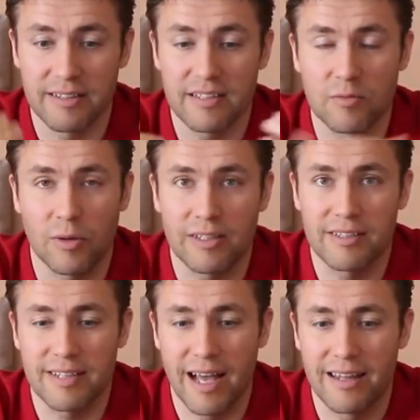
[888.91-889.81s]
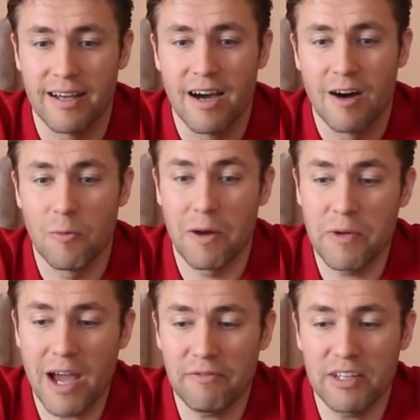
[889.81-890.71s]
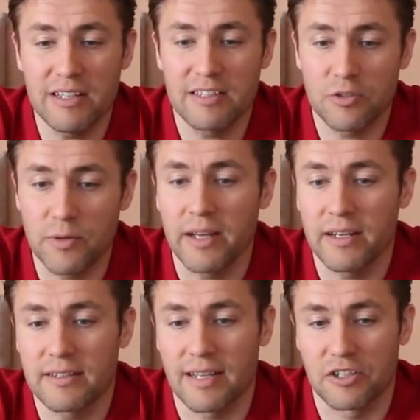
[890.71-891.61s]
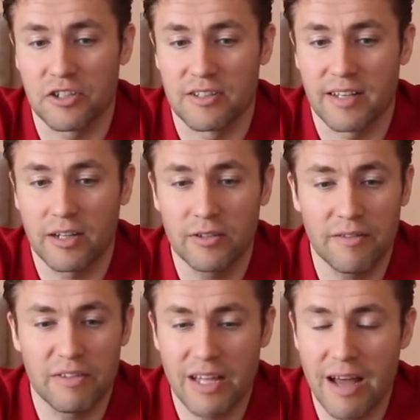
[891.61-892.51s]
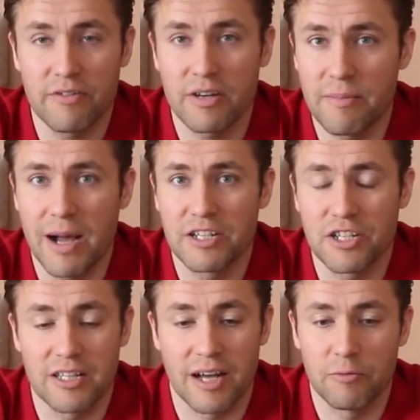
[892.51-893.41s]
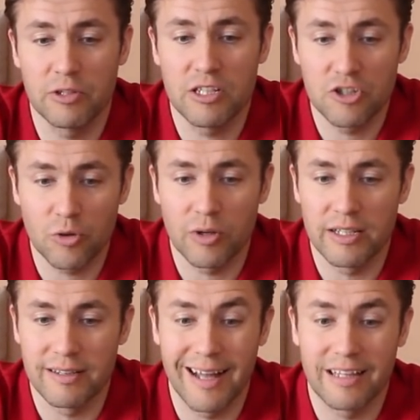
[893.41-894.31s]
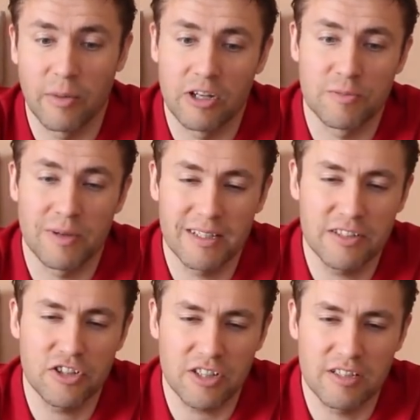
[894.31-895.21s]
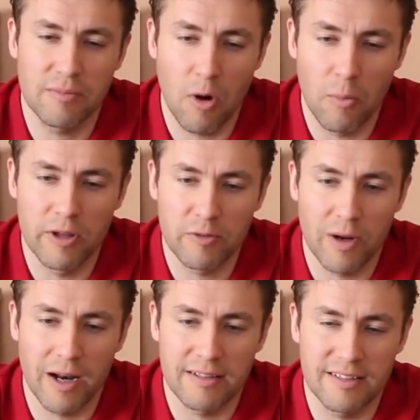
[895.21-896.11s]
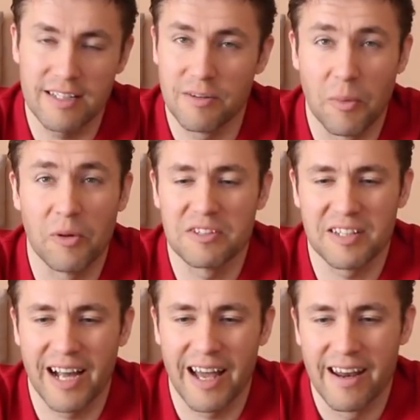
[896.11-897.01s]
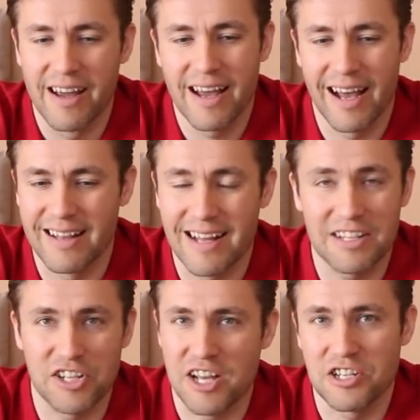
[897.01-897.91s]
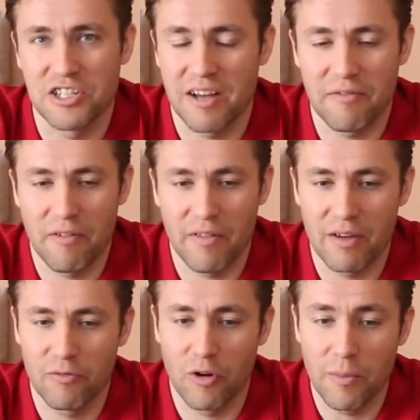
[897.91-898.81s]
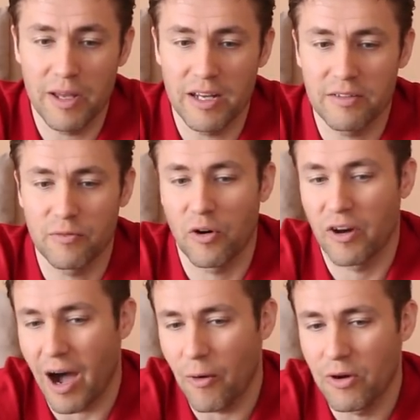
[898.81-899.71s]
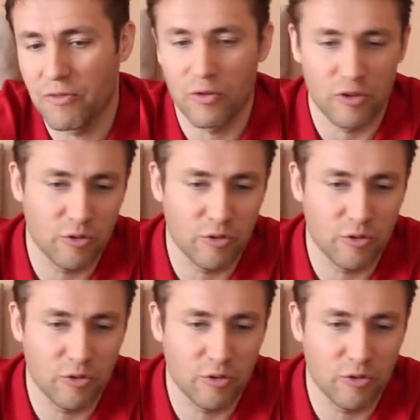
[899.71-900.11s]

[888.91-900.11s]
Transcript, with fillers: This is what he said when we have these training sessions, I could have never imagined I would enjoy it that much, but it's just the moment when I see the boys again, and that changes everything for a minute, for an hour, for